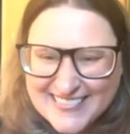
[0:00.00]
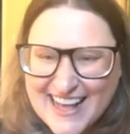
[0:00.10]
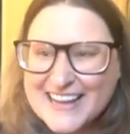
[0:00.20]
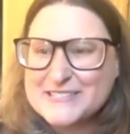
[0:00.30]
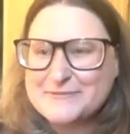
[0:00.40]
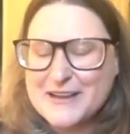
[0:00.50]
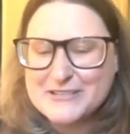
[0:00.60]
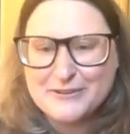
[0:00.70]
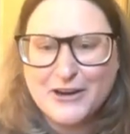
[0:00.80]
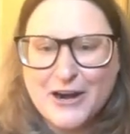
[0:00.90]
that,
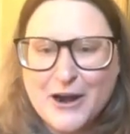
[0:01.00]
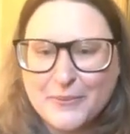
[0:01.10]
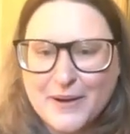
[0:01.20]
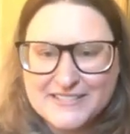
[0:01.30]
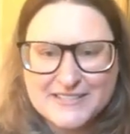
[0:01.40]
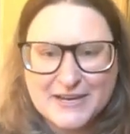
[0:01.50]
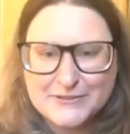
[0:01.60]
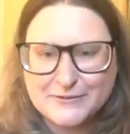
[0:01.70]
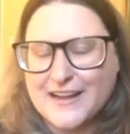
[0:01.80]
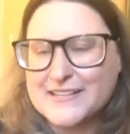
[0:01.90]
especially for our West
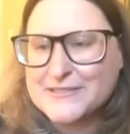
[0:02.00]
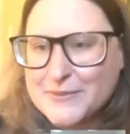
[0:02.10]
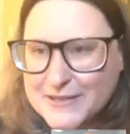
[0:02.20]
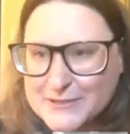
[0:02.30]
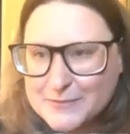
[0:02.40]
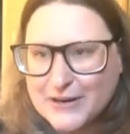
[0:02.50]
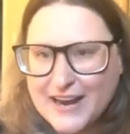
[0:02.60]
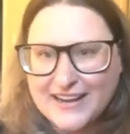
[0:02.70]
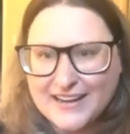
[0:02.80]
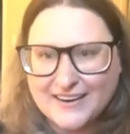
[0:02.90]
Coast friends where it's
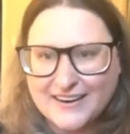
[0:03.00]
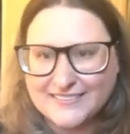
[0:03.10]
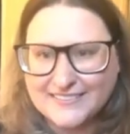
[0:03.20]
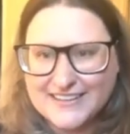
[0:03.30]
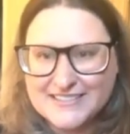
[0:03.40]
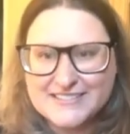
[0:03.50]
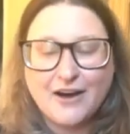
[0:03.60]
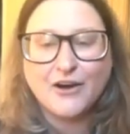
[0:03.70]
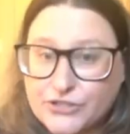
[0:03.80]
bright and early. So